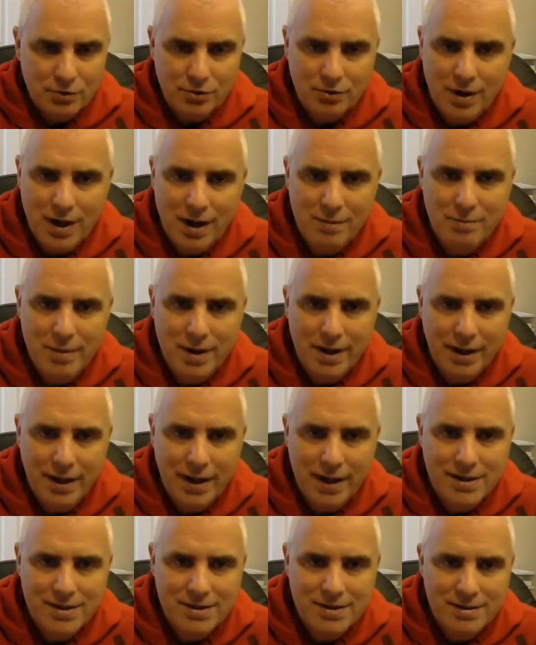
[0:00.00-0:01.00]
prescribe
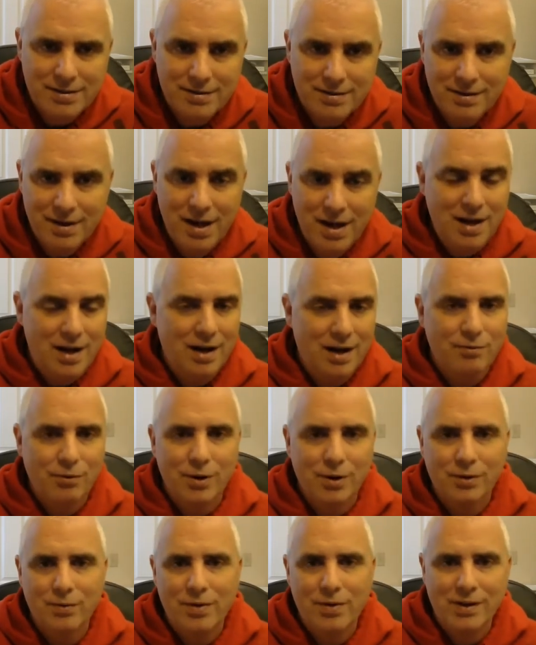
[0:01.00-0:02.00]
medications i've
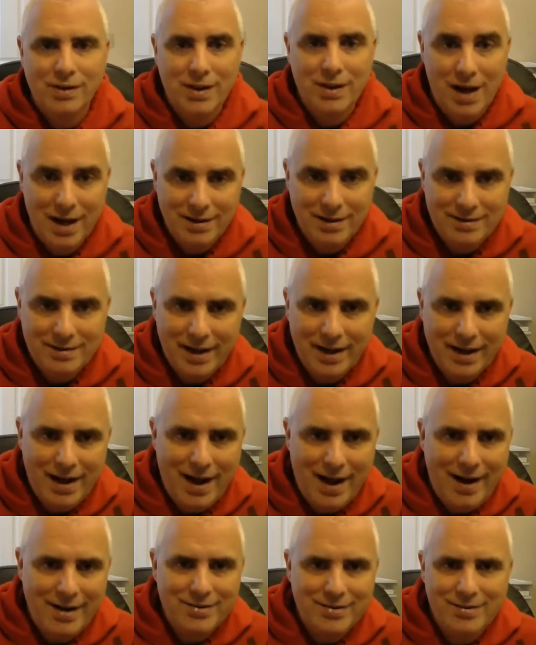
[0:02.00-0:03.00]
worked with a lot of
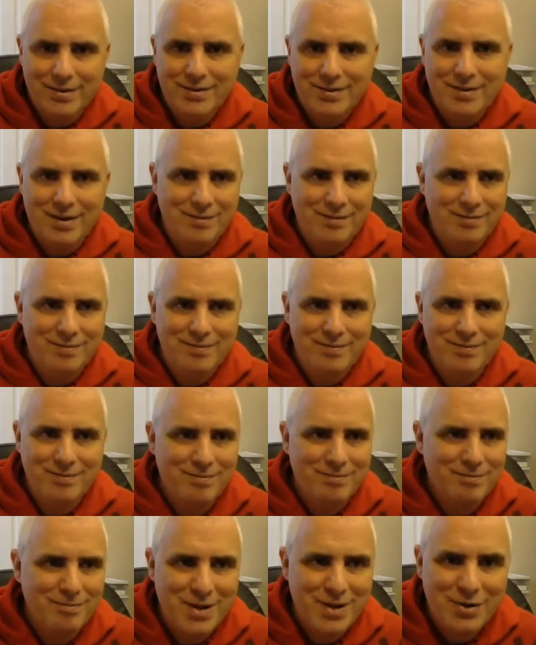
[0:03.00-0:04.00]
psychiatrists i've
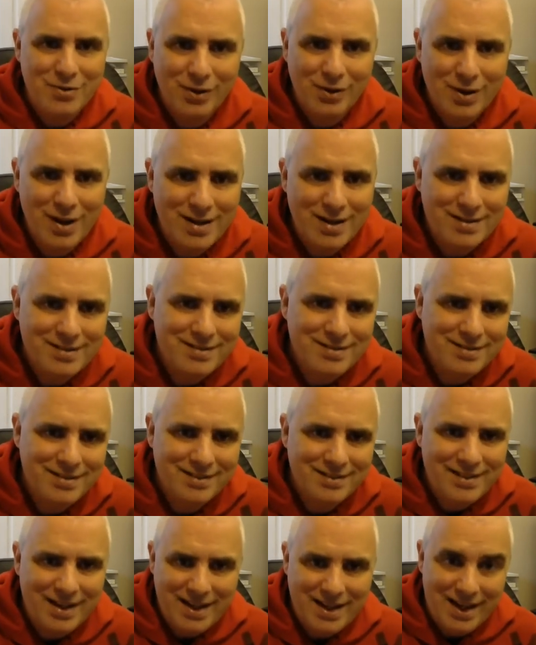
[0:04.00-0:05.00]
been to a lot of
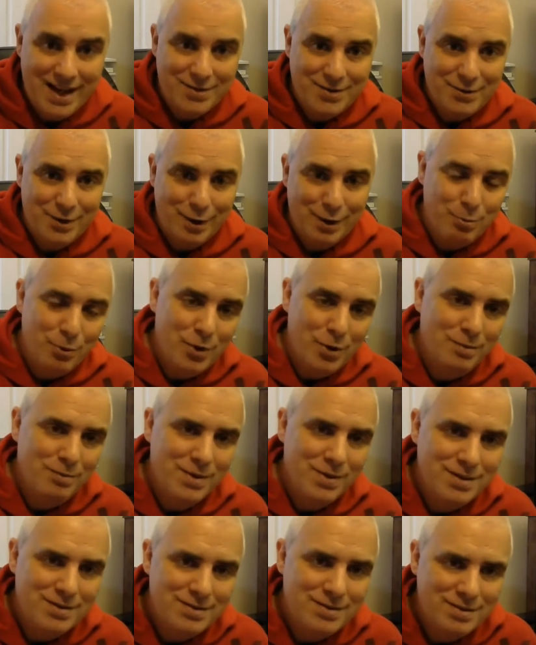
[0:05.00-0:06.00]
psychiatric
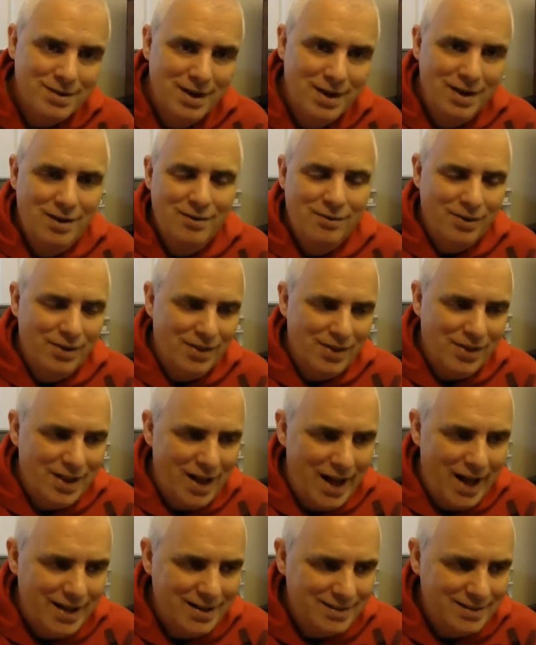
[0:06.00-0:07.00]
appointments with
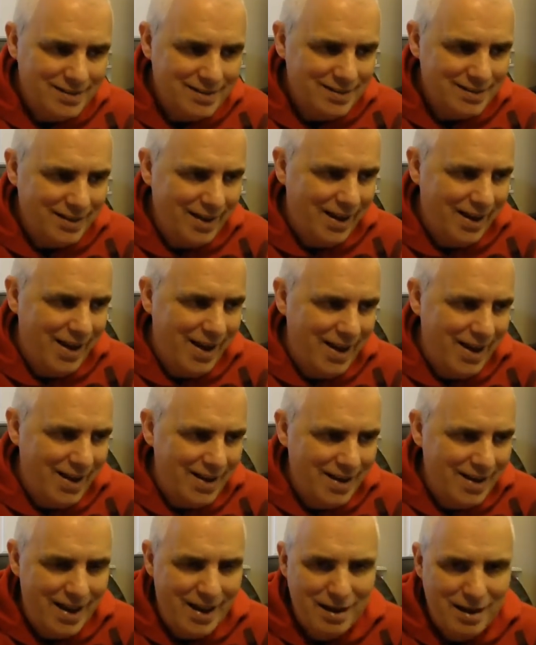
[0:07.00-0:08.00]
clients and,
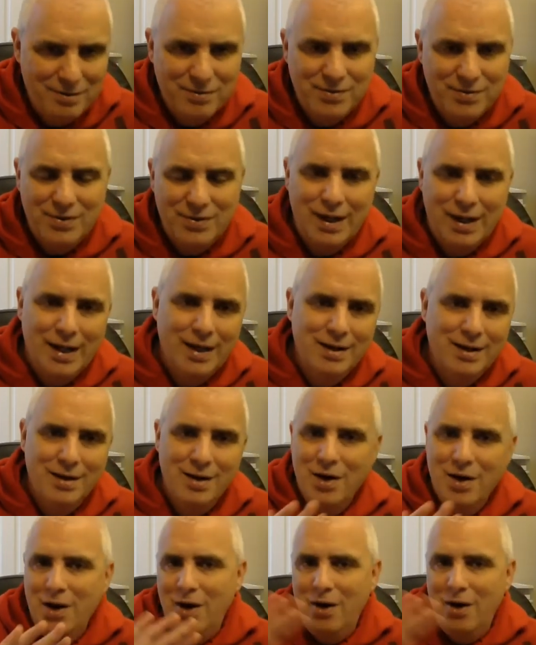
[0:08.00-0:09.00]
and have seen
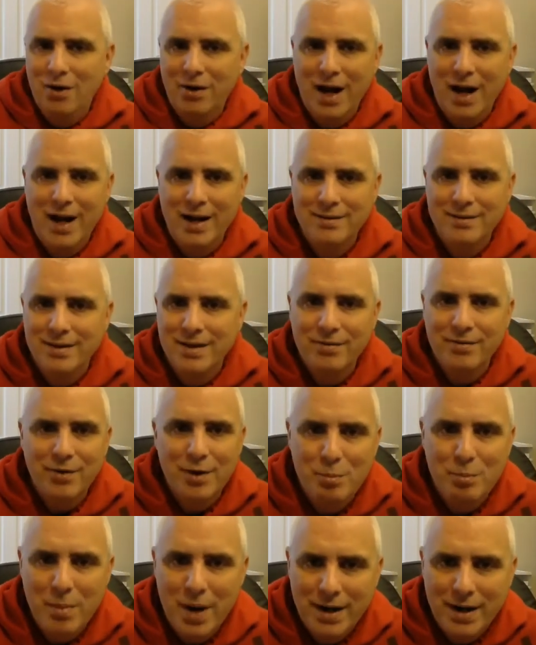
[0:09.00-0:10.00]
all kinds of
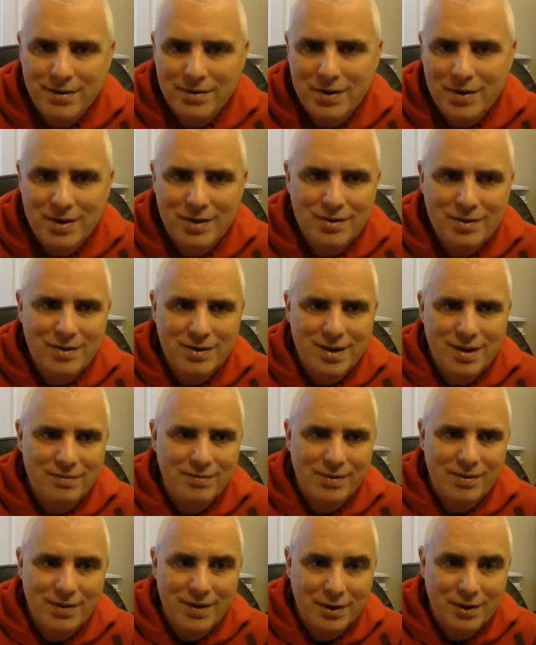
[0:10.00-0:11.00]
different medicines and
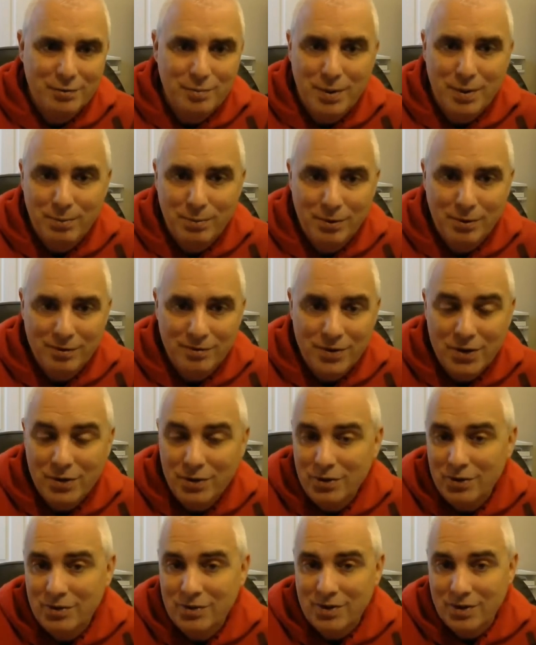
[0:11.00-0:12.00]
different things people have
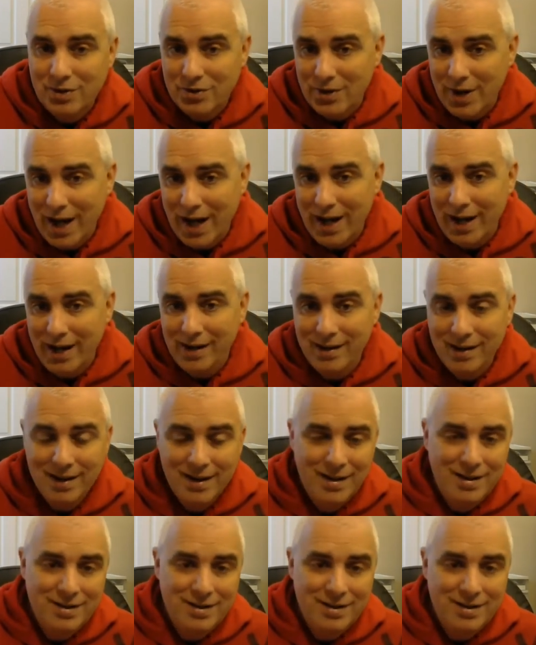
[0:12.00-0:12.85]
used and tried,